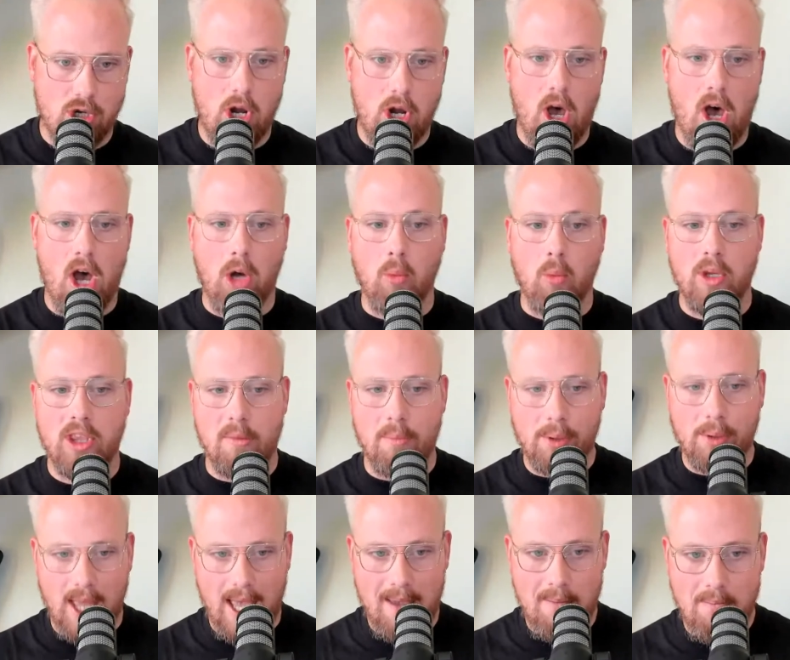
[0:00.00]
on with a
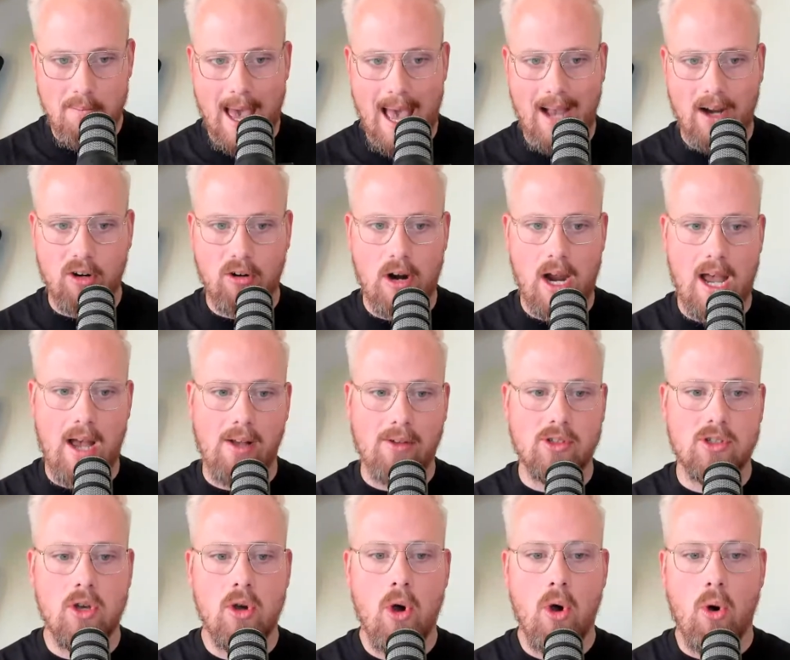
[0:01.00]
plain
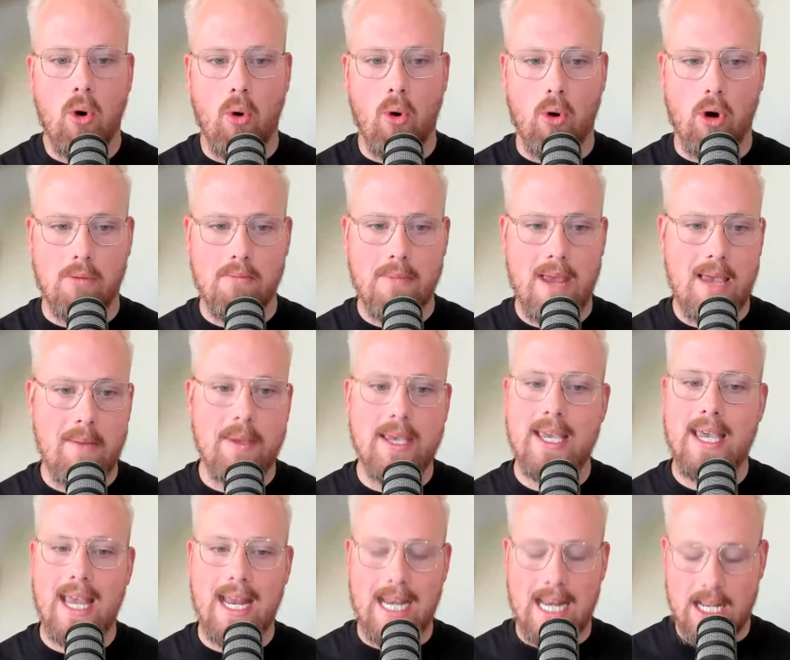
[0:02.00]
background, or
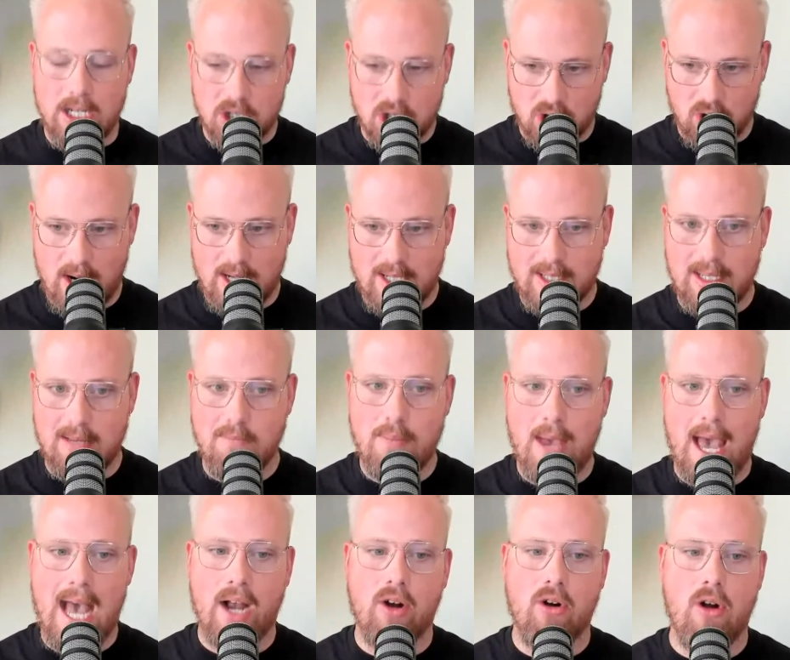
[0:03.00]
maybe an interesting
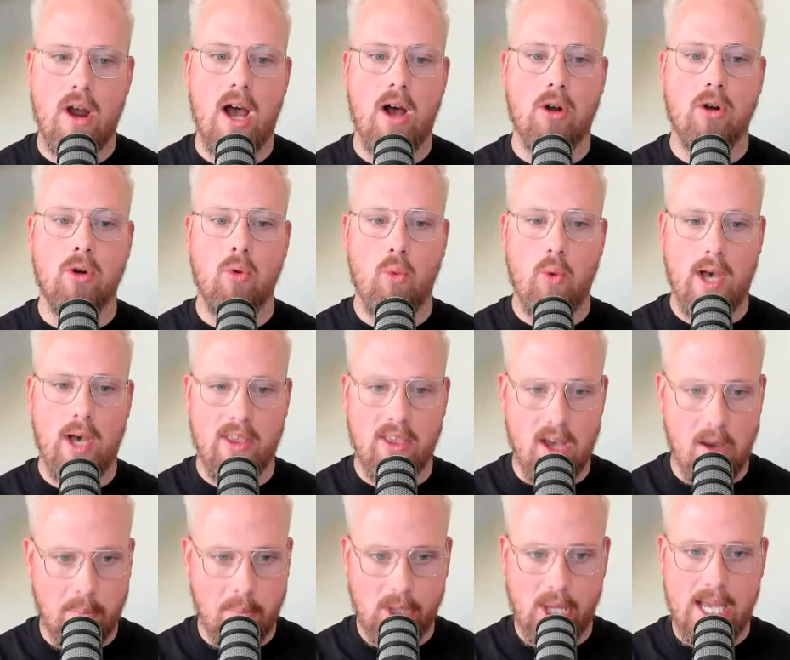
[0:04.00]
background
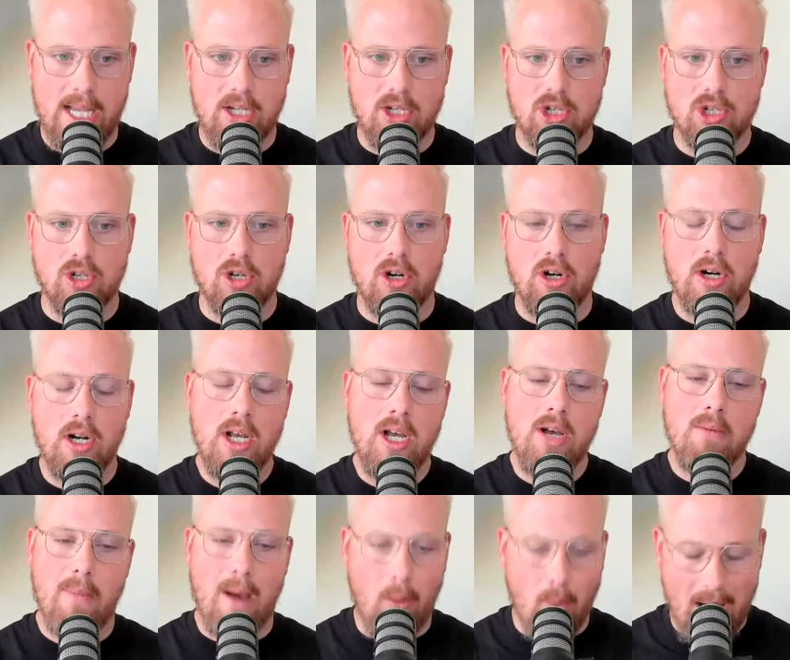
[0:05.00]
with a plain shirt.
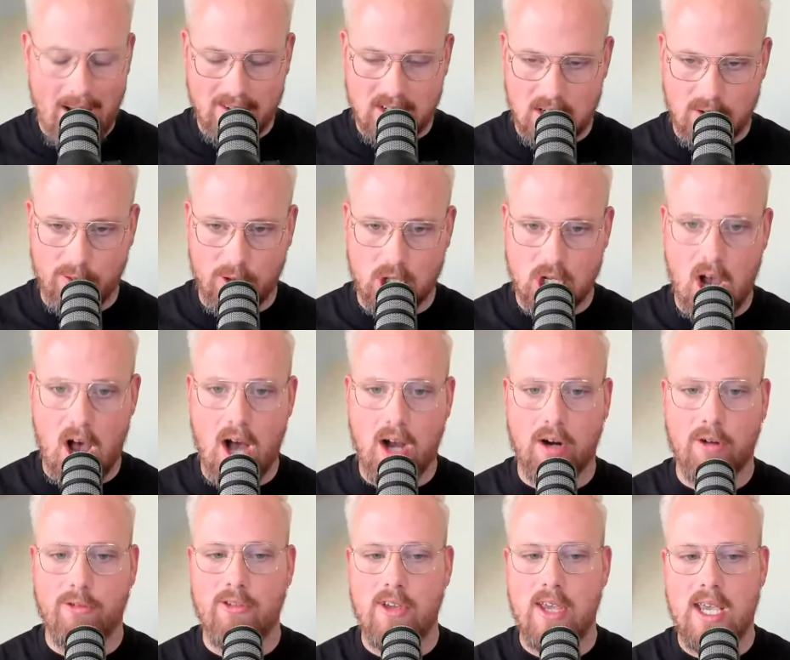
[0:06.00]
My wife's in
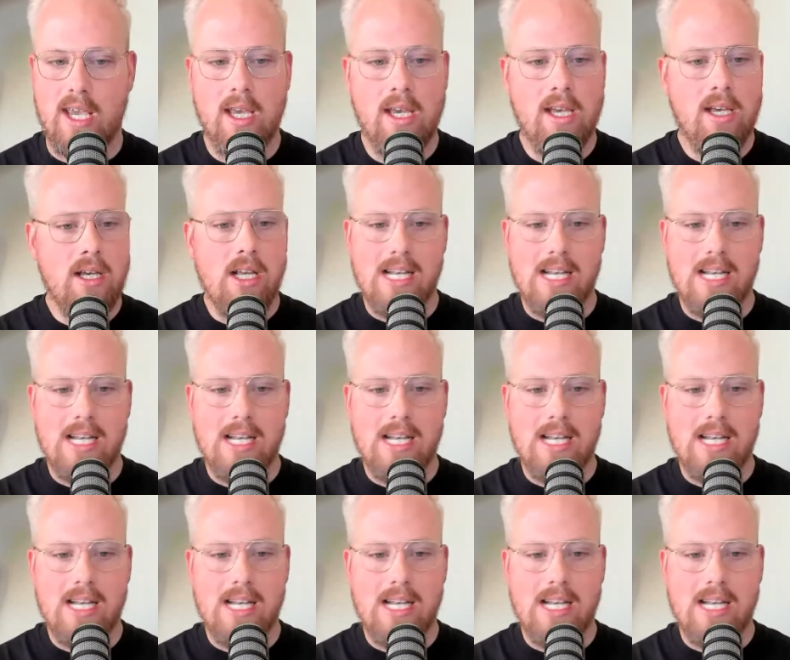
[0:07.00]
photography.